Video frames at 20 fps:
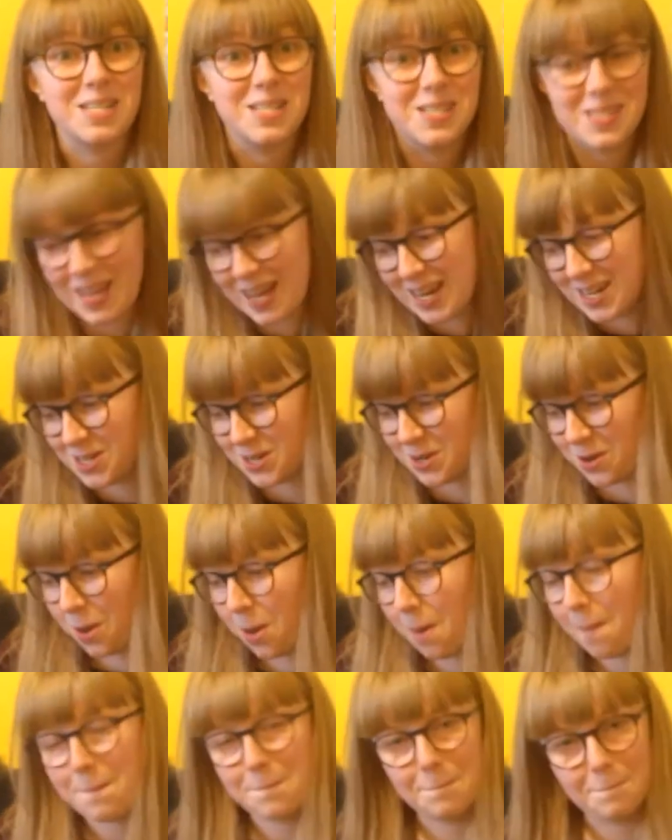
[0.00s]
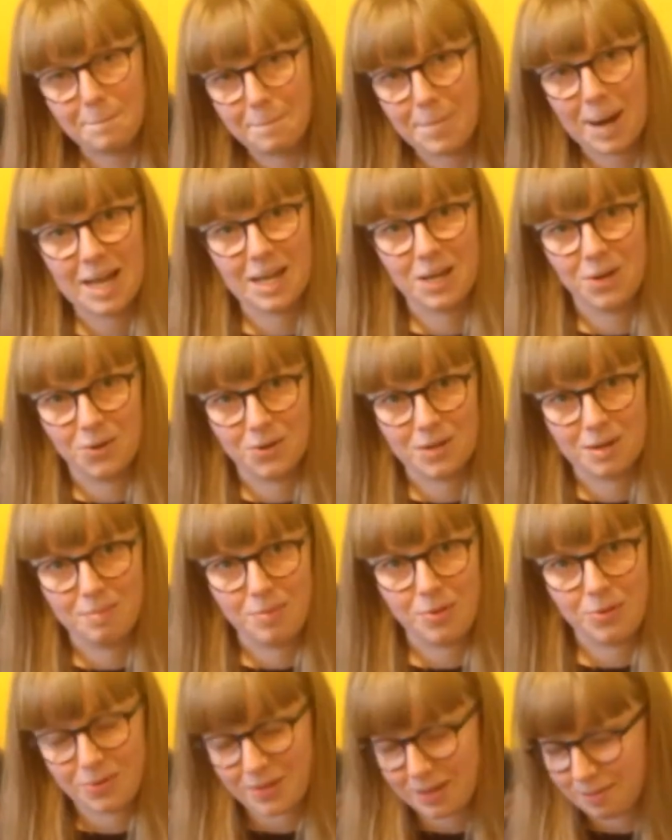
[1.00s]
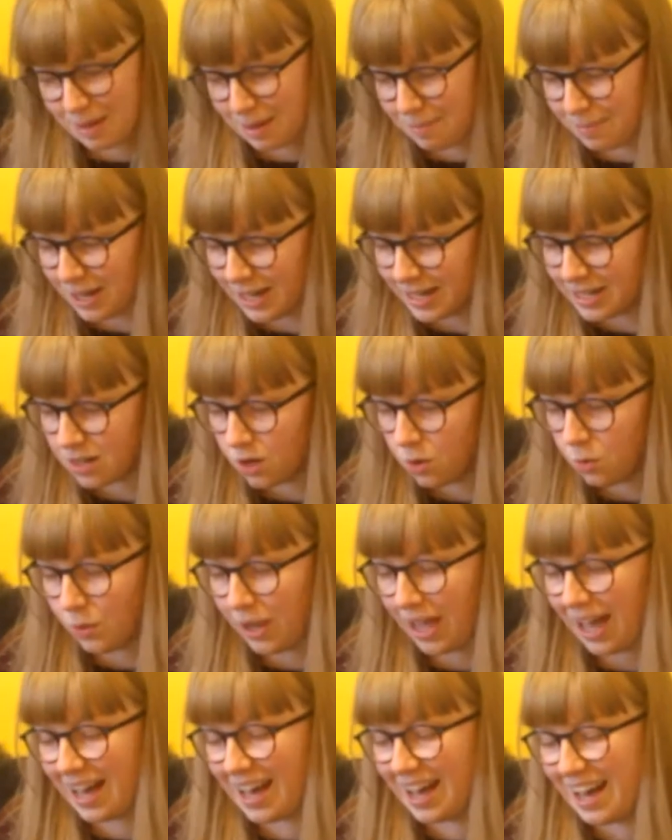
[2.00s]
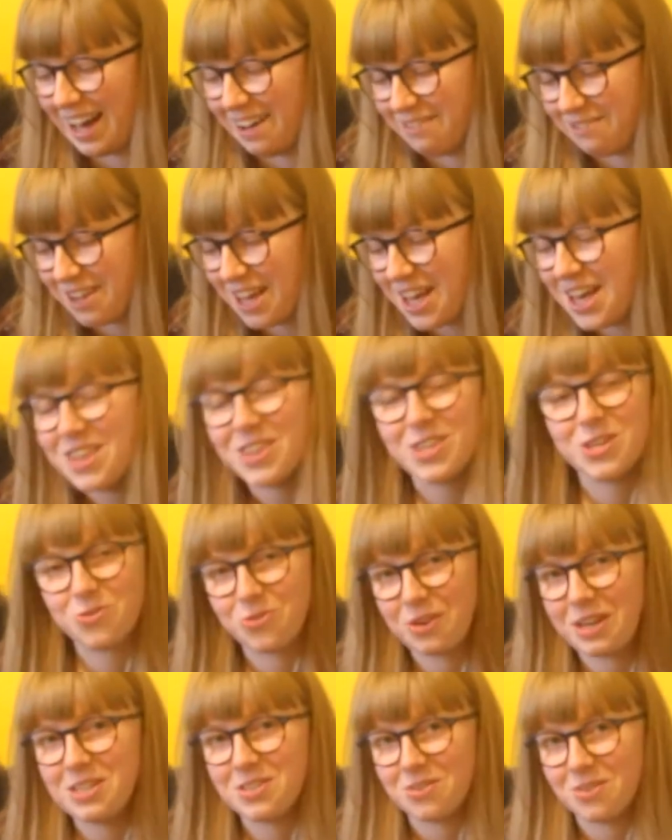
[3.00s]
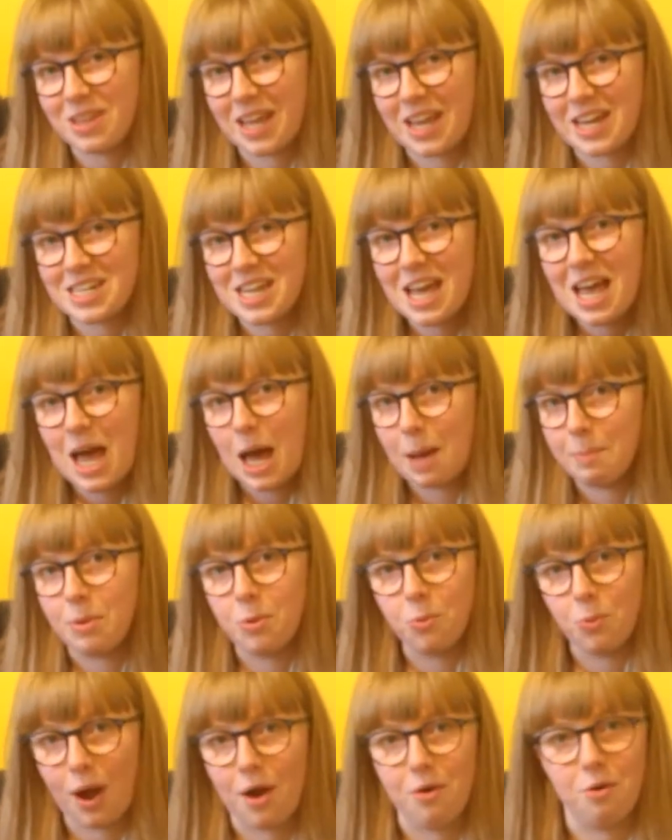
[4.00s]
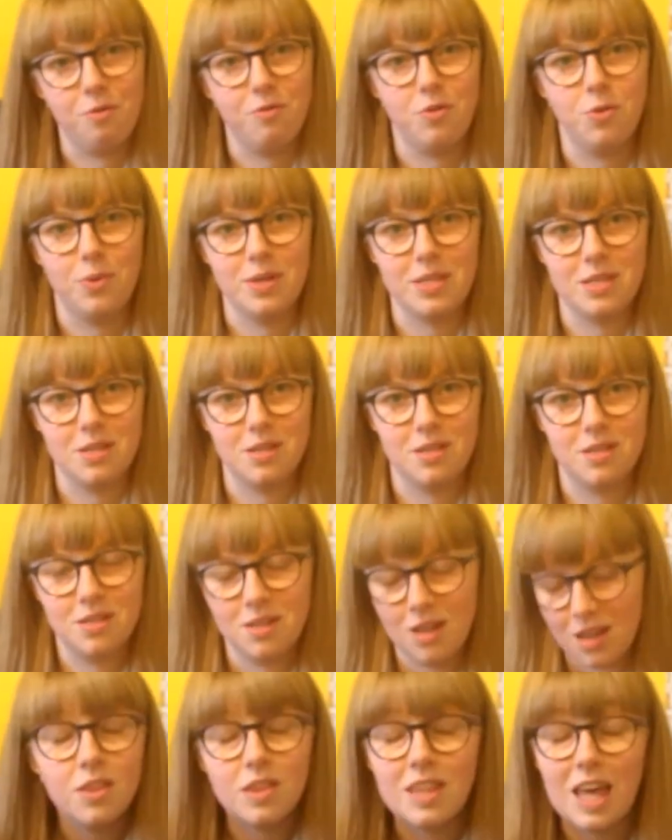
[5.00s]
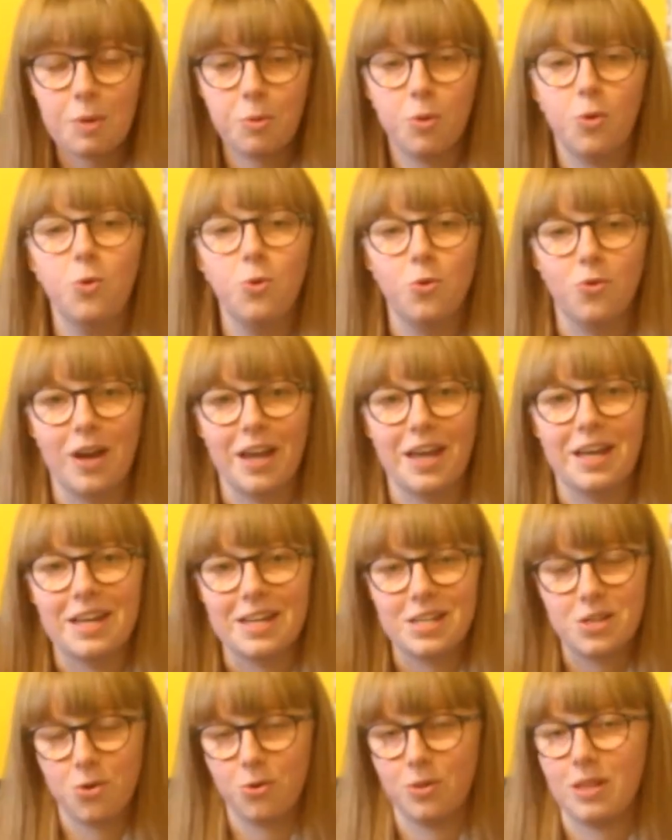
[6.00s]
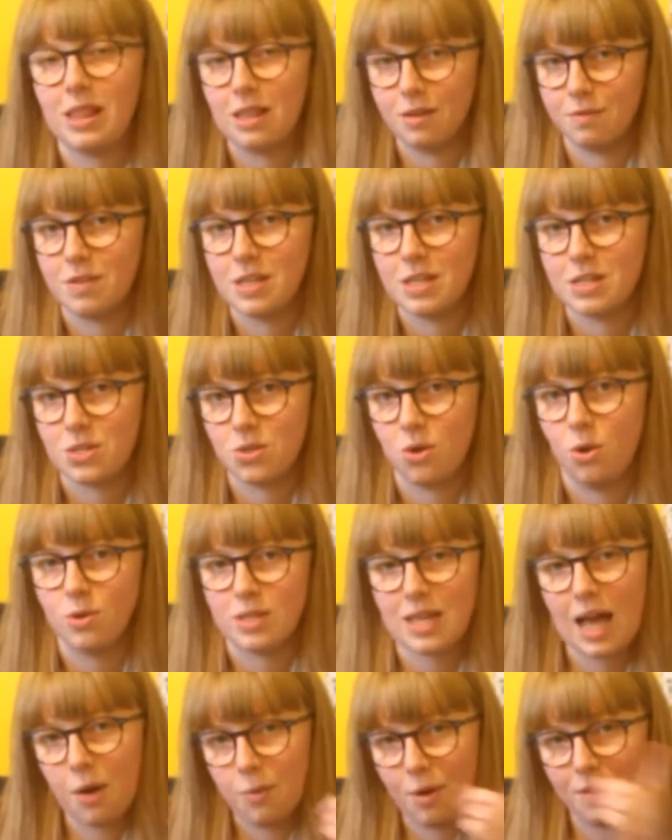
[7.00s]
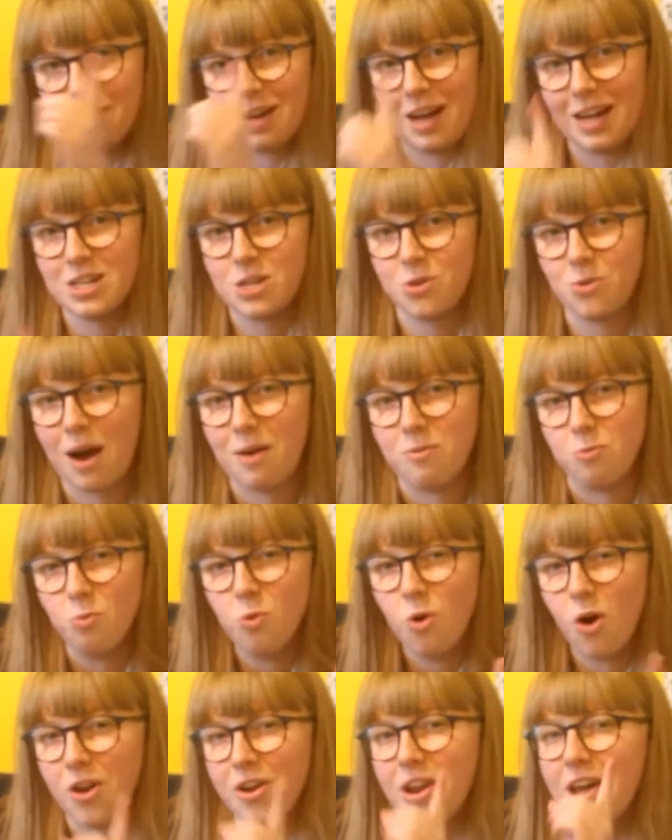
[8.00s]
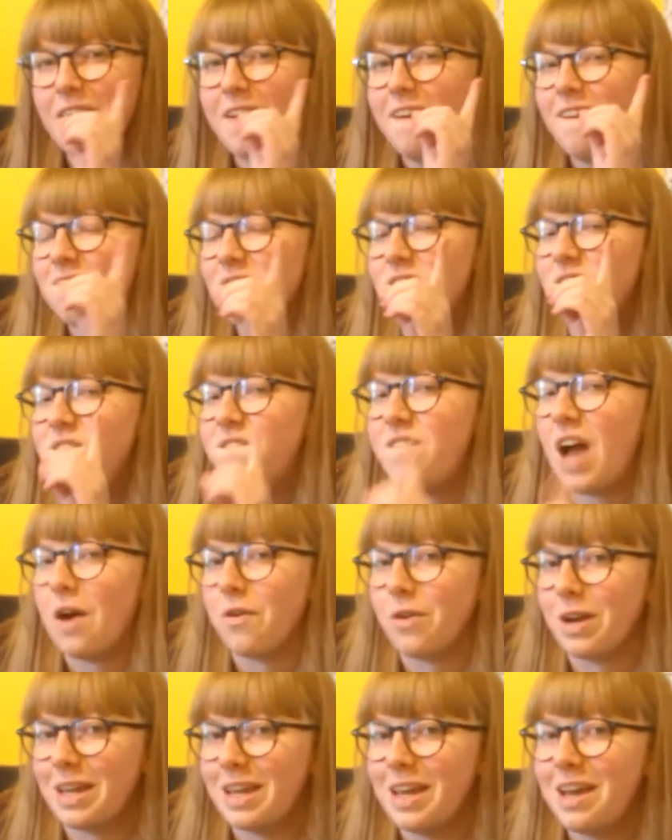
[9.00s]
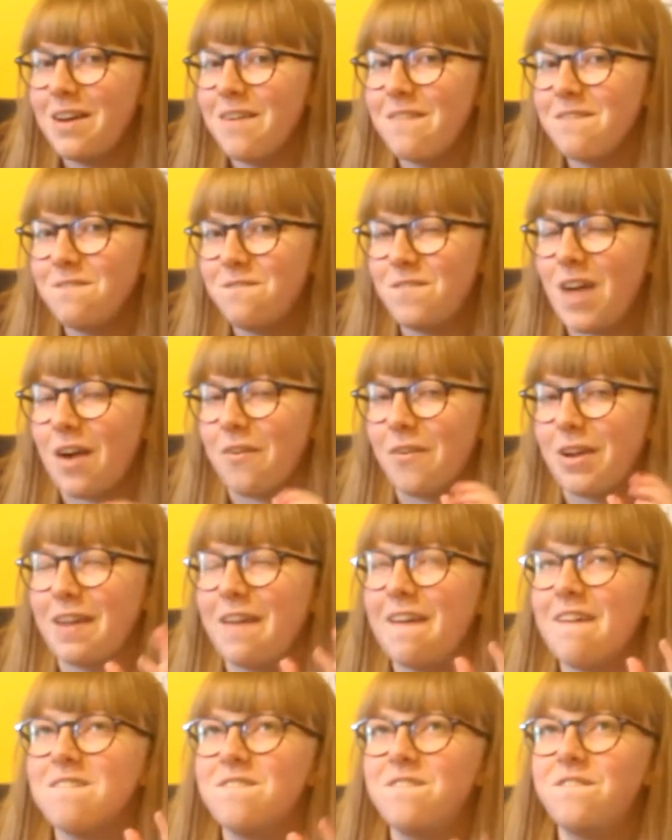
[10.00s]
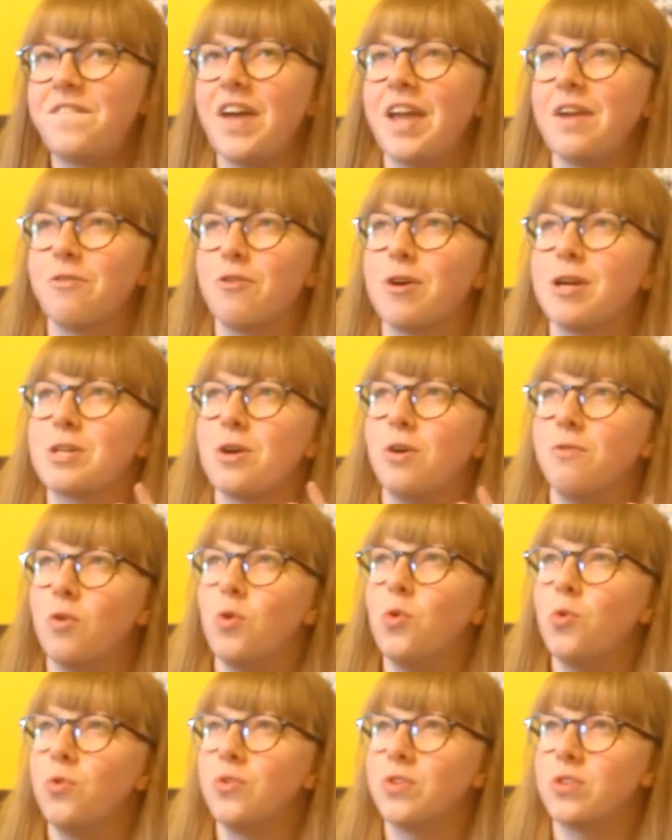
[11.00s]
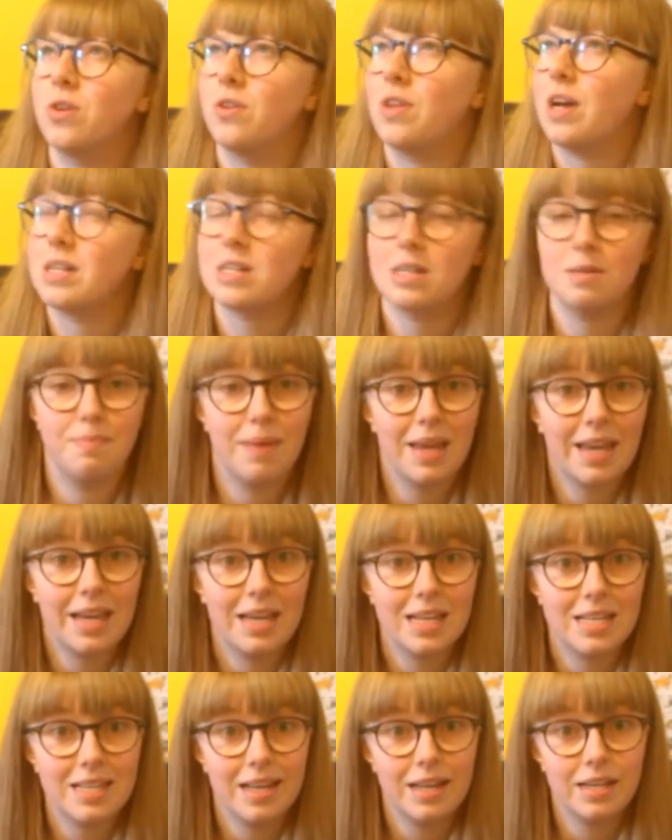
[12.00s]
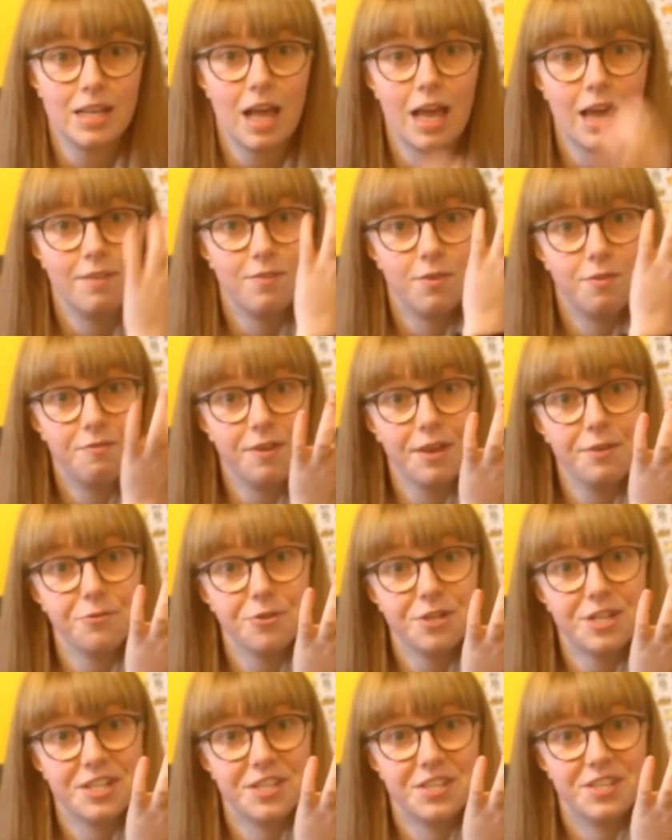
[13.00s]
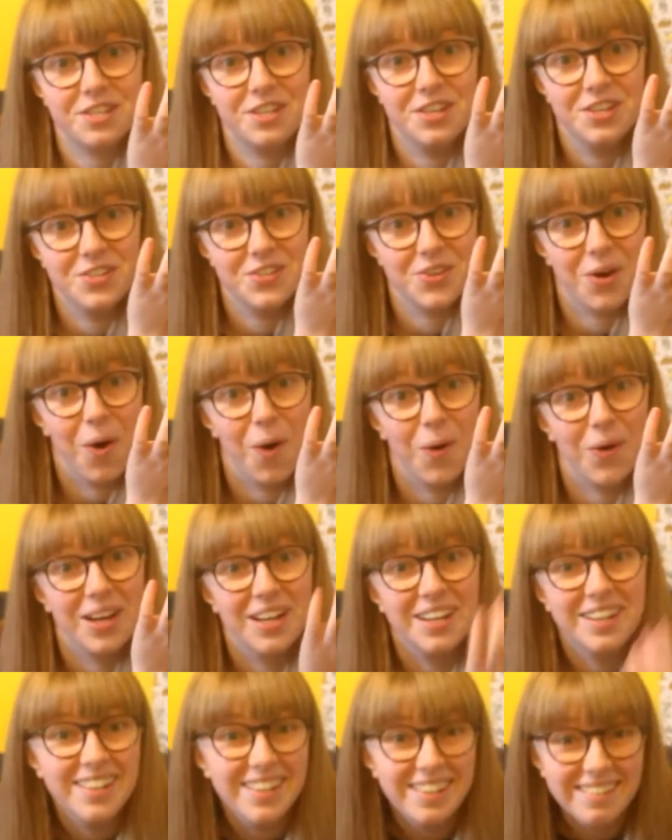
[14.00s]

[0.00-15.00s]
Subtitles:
Station. My god, I'm losing my mind. We have The Trains Are Late and Beware of the Wizards. They were all great and I totally love these songs. However, I do have one very, very favourite of all the songs. That didn't make any sense. I have a favoritist song.